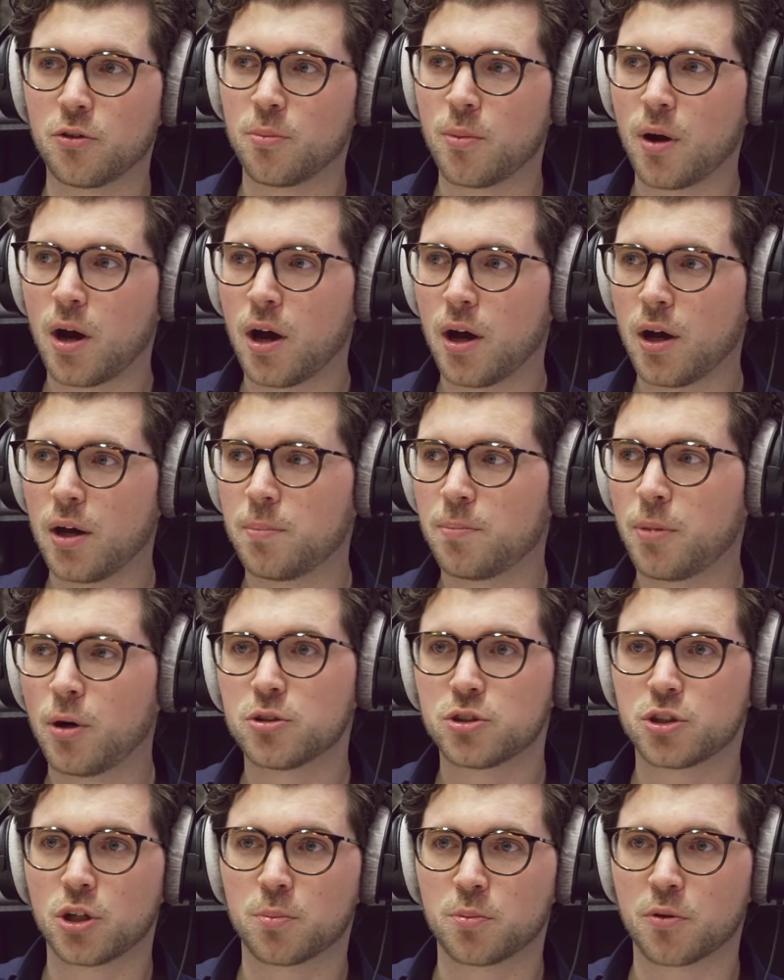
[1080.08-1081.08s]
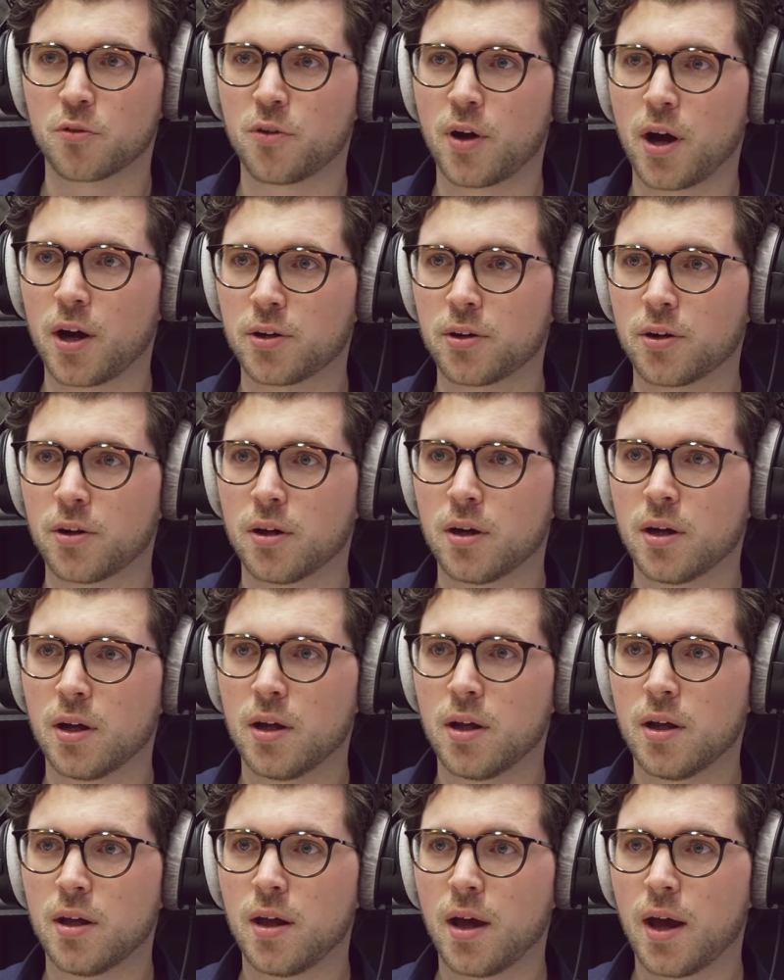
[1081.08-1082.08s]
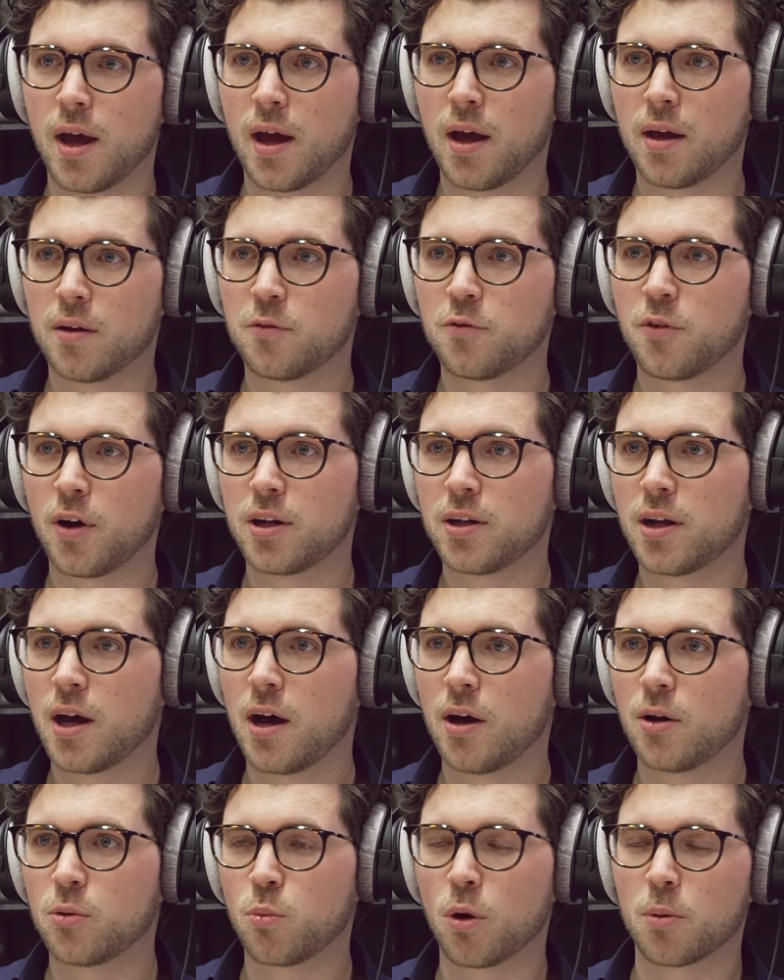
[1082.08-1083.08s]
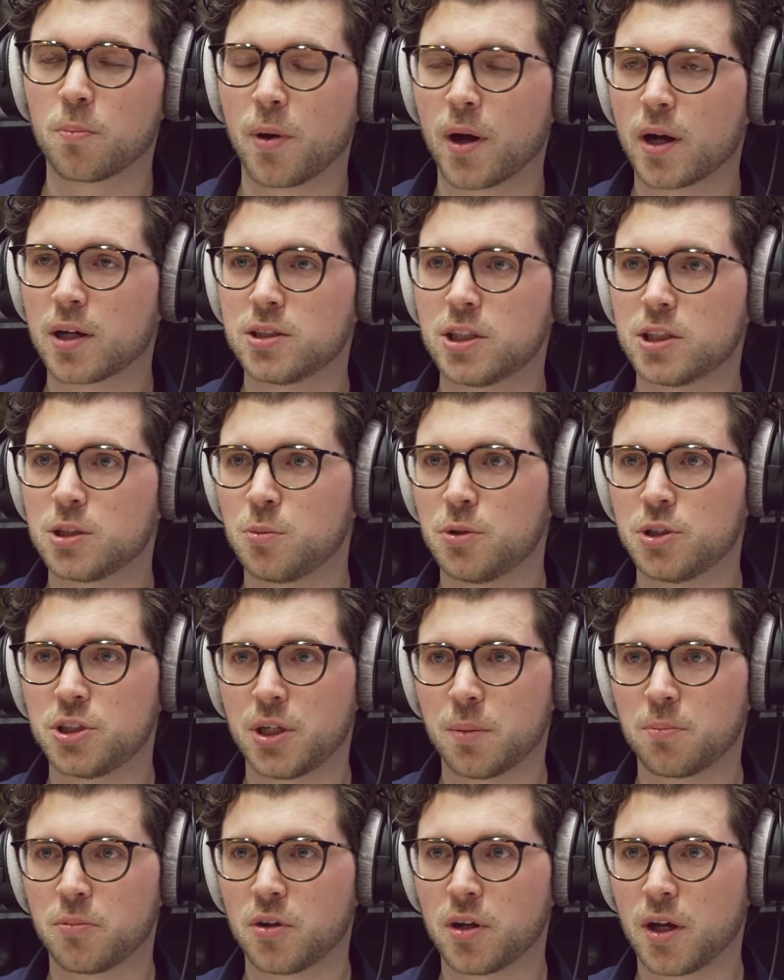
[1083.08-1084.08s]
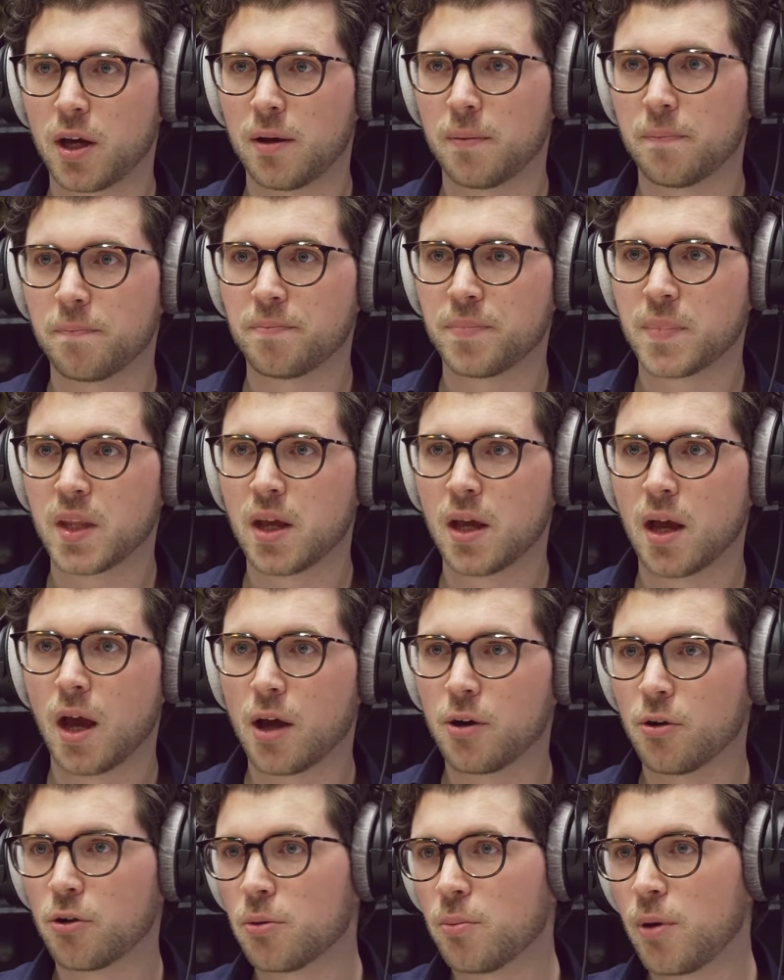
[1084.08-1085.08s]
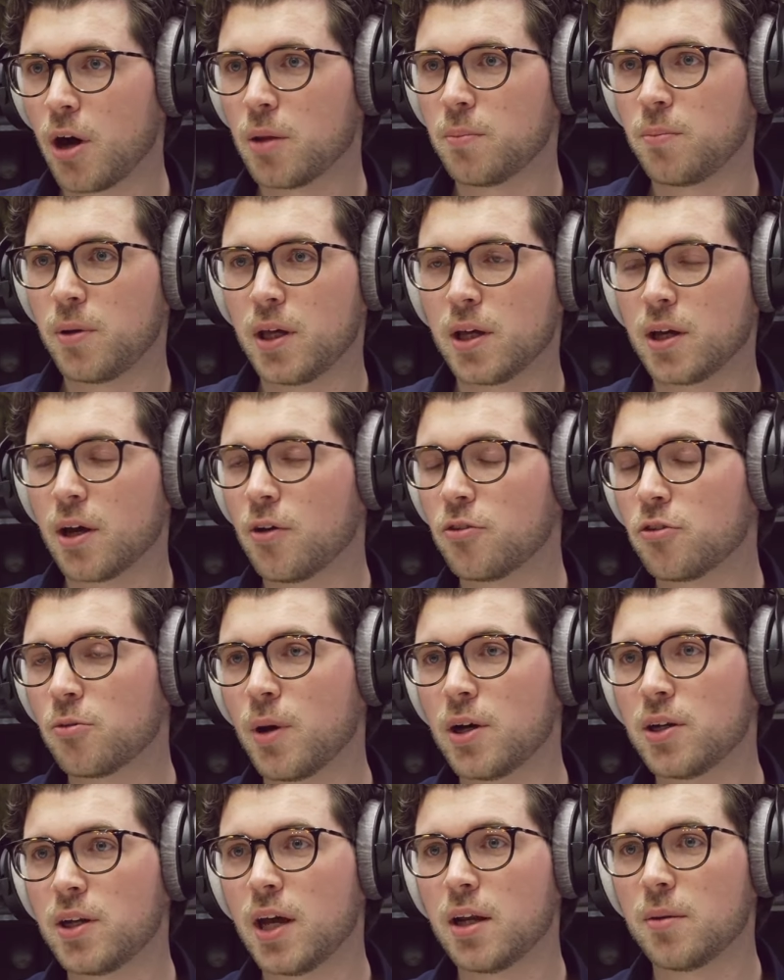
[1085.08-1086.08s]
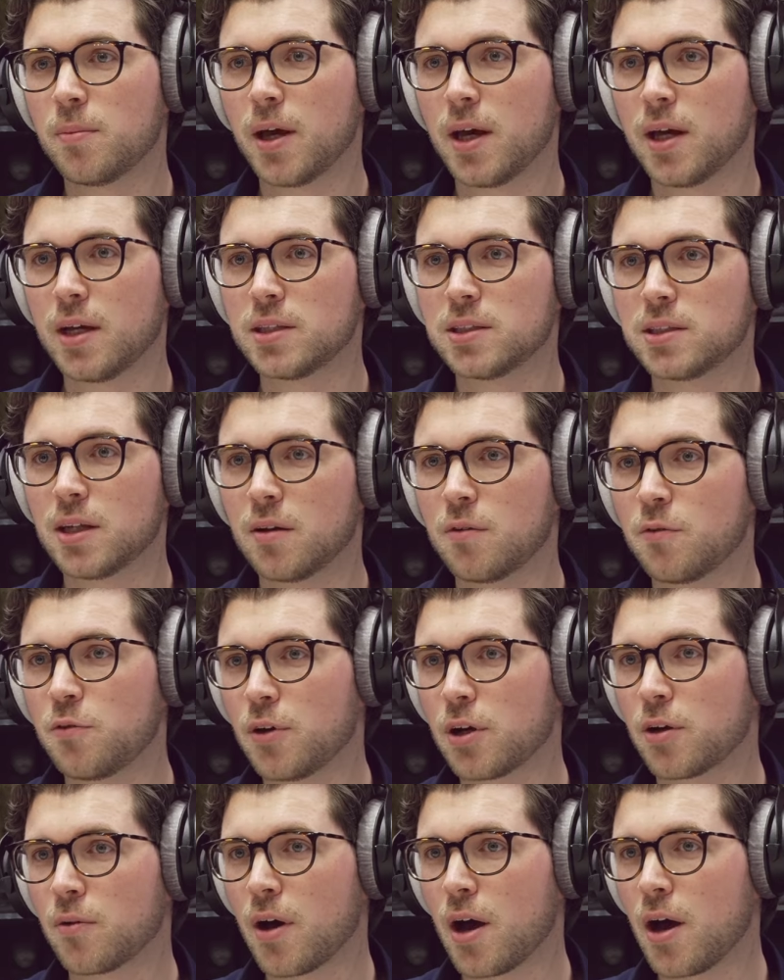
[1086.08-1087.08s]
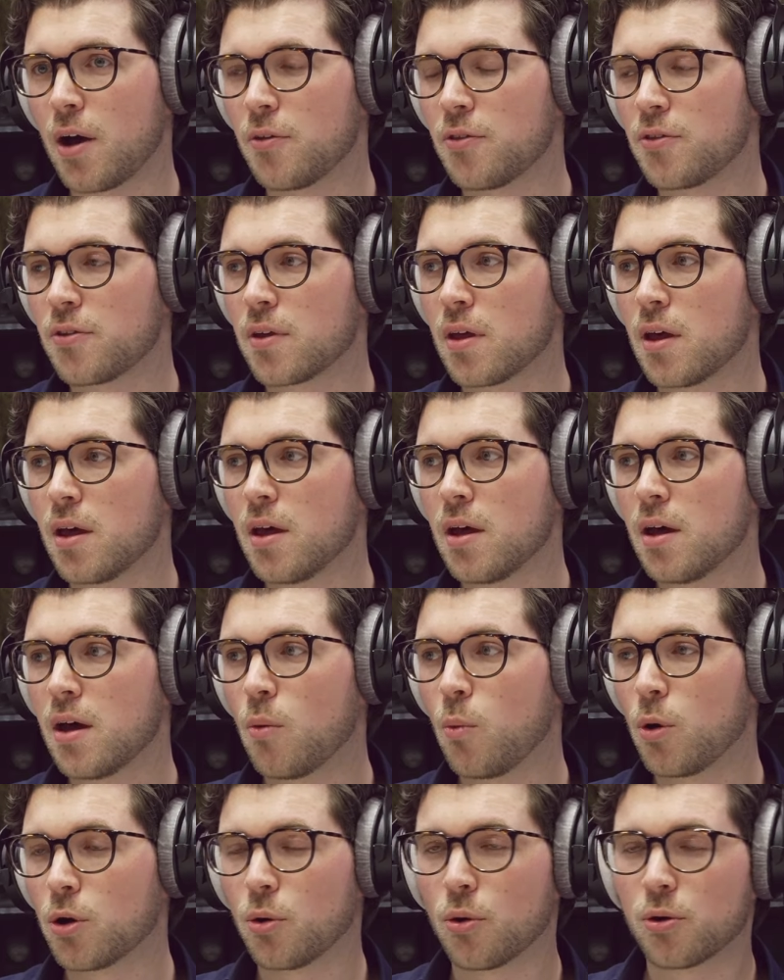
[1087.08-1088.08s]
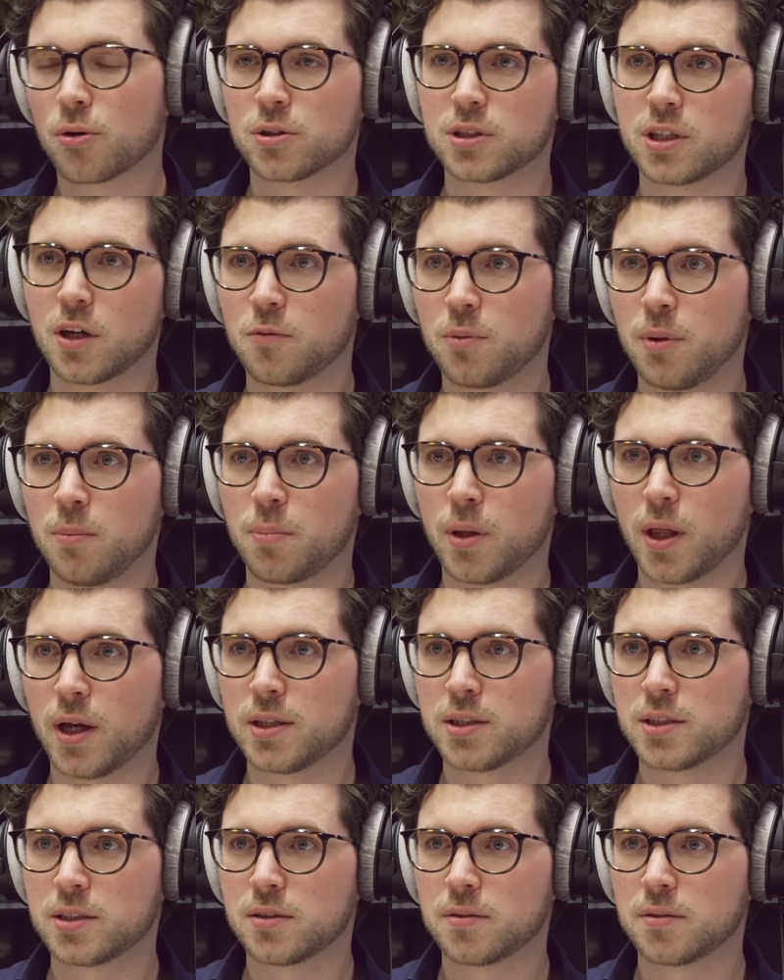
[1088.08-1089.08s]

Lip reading: my postal provider and find out what packages we ship today. Another might be go to my database and figure out what orders have been placed.